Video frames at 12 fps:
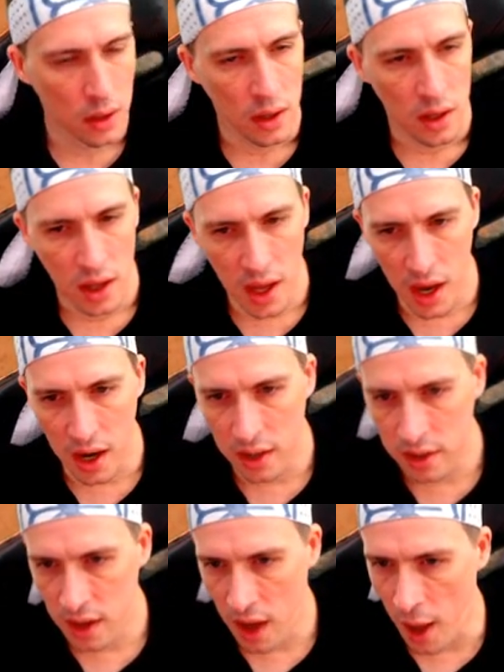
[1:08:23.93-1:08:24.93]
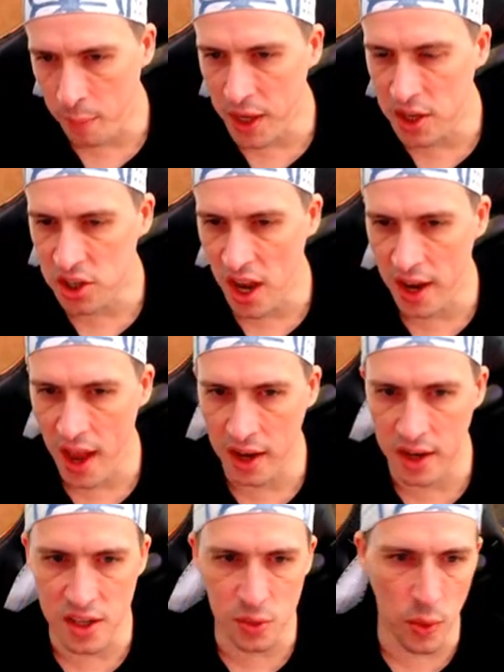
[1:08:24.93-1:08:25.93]
And a big shout
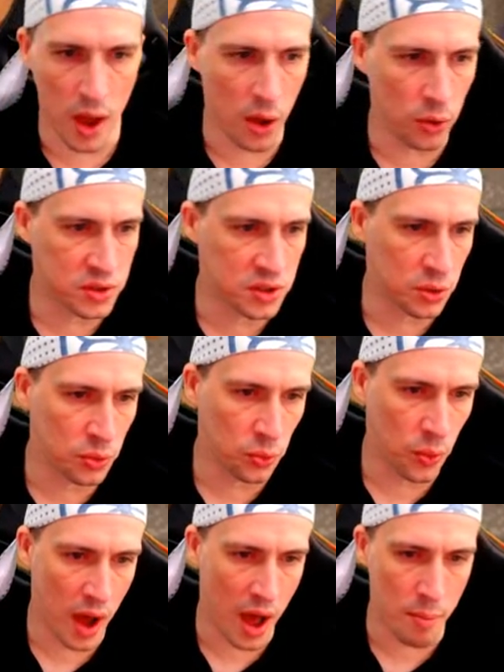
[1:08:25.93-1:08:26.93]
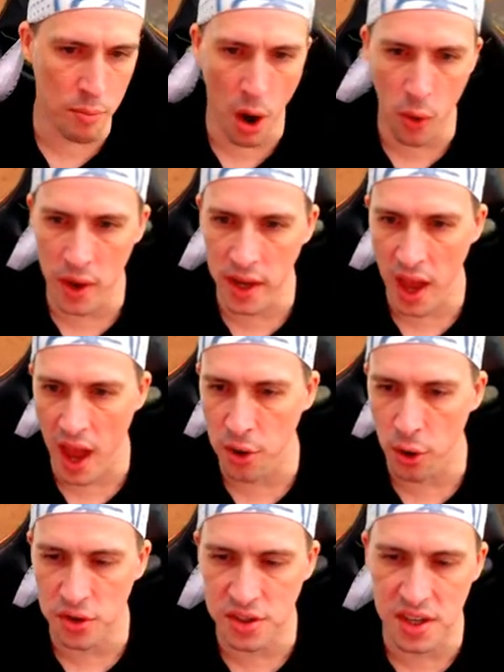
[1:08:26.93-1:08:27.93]
out as well to Moe and
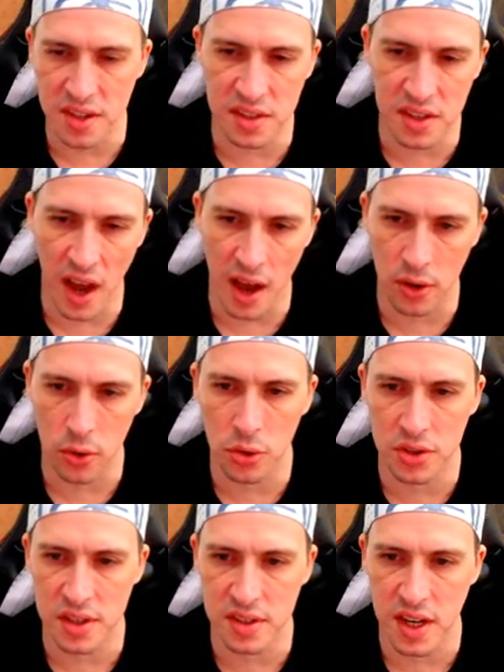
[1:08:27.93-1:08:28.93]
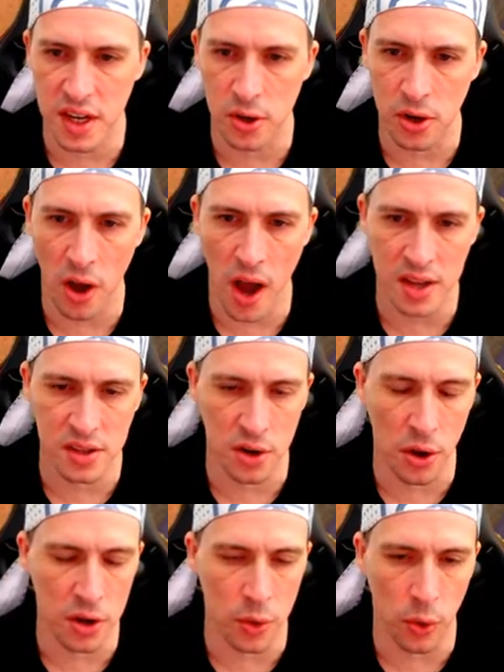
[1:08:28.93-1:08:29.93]
her sister. Good to see you guys. I
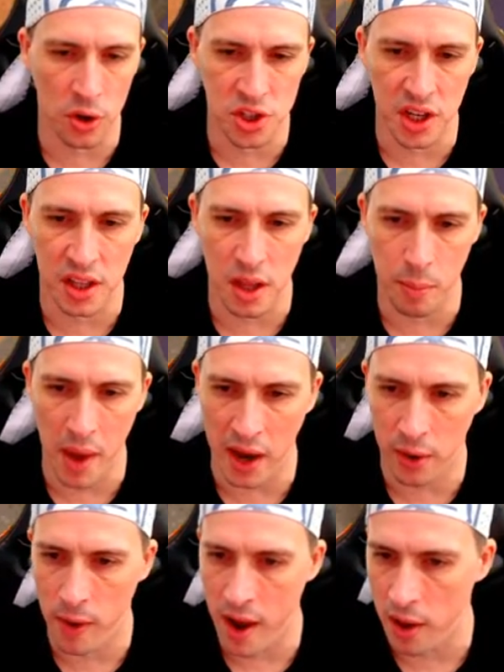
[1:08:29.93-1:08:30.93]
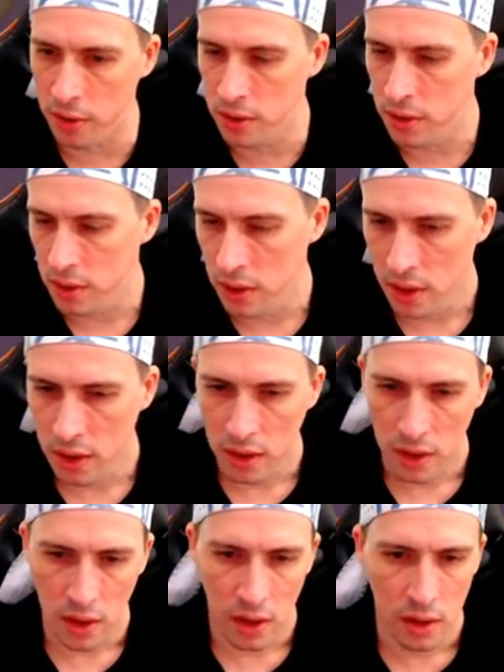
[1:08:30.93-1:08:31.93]
know you're watching in the background.
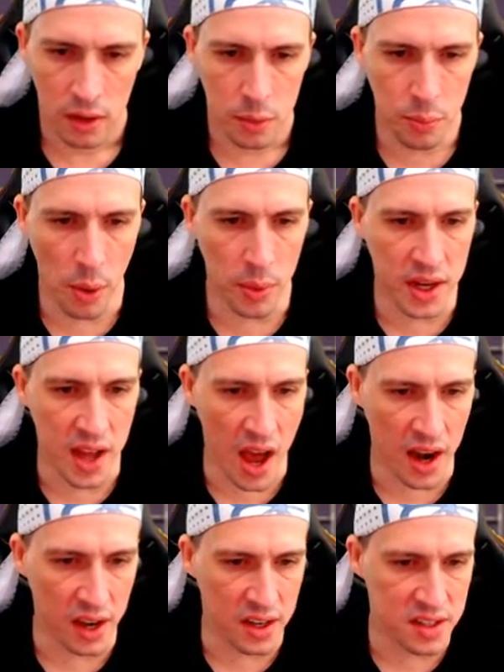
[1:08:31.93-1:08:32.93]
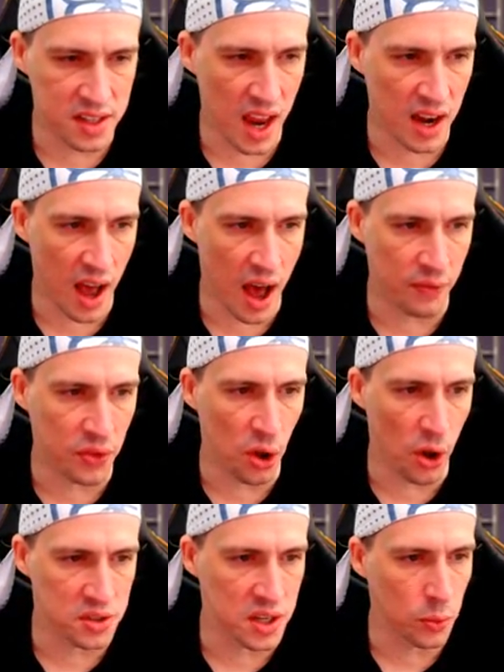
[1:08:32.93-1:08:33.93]
Probably can't understand half of the
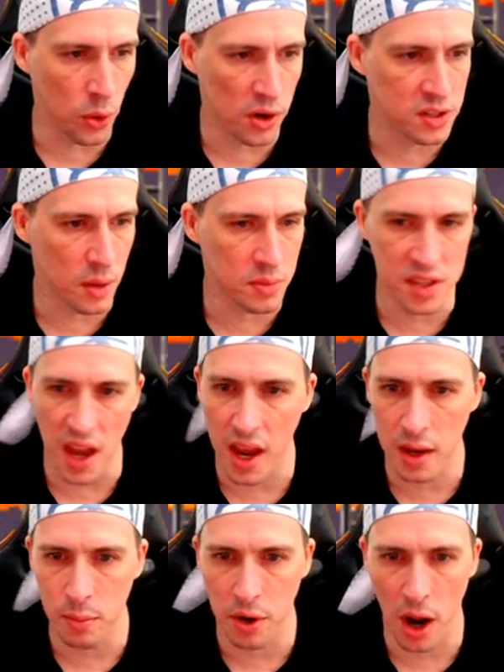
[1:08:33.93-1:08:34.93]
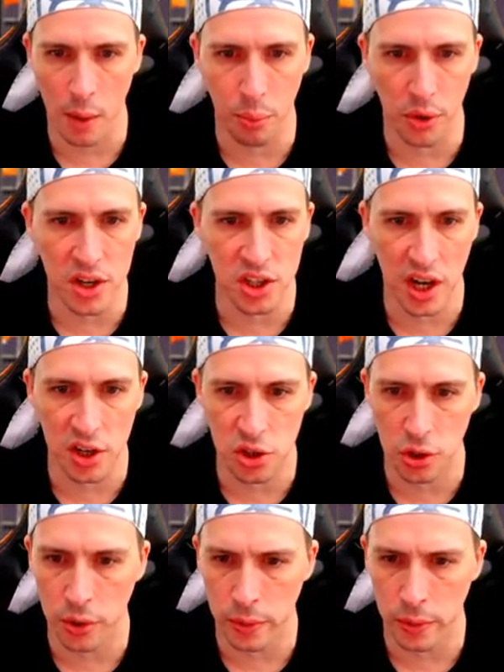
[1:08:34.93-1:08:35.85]
Aussie words I'm saying, but I appreciate you.